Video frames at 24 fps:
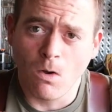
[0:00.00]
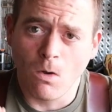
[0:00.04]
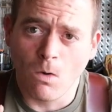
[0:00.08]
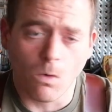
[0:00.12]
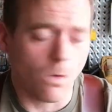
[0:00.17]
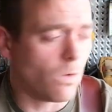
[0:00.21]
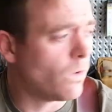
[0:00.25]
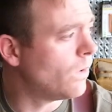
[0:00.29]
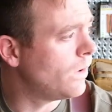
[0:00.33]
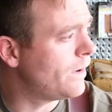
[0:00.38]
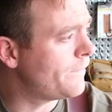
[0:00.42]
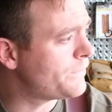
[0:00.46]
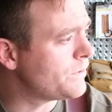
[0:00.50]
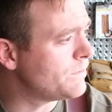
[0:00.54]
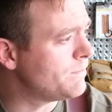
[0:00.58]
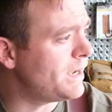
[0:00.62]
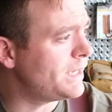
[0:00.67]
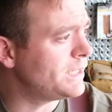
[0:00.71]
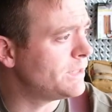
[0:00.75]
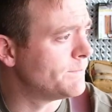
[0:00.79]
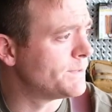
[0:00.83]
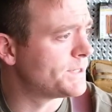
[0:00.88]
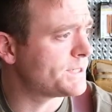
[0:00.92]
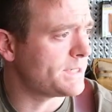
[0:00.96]
Or if you
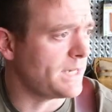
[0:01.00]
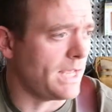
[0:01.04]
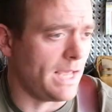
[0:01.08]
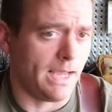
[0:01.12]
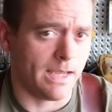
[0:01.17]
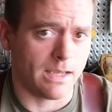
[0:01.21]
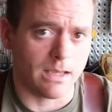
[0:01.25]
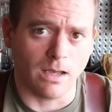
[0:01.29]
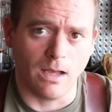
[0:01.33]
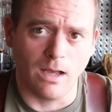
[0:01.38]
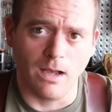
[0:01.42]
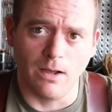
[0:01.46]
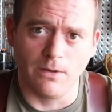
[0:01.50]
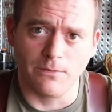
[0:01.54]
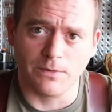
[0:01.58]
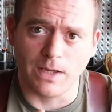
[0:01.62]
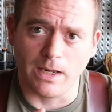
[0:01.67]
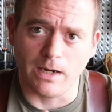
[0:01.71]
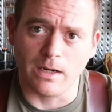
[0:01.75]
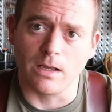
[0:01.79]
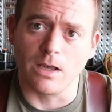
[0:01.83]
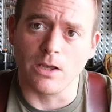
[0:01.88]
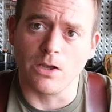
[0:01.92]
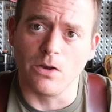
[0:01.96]
made the mistake of
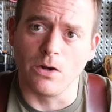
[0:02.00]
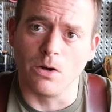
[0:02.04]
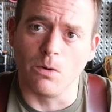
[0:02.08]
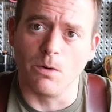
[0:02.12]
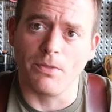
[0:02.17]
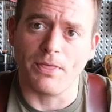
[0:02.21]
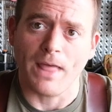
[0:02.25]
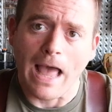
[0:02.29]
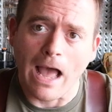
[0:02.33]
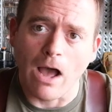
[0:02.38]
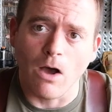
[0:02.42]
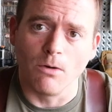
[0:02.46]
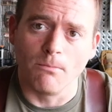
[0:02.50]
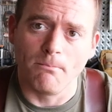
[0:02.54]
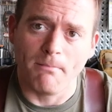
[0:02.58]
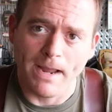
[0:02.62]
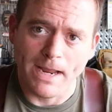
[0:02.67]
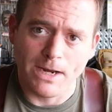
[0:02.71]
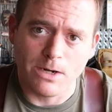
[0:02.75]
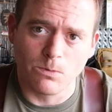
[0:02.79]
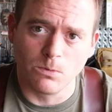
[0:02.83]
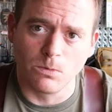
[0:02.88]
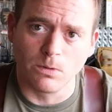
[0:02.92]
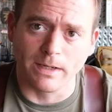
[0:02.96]
getting a unit without
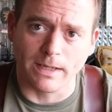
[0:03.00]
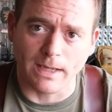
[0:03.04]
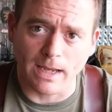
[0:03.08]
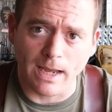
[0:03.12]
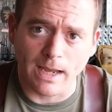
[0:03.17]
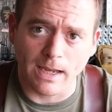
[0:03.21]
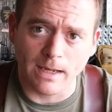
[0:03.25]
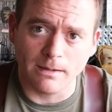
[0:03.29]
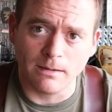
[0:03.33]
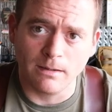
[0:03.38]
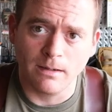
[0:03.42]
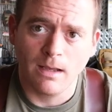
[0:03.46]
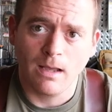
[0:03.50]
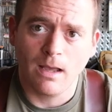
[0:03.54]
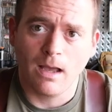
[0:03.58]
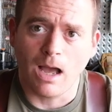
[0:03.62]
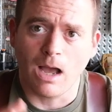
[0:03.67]
manual gain,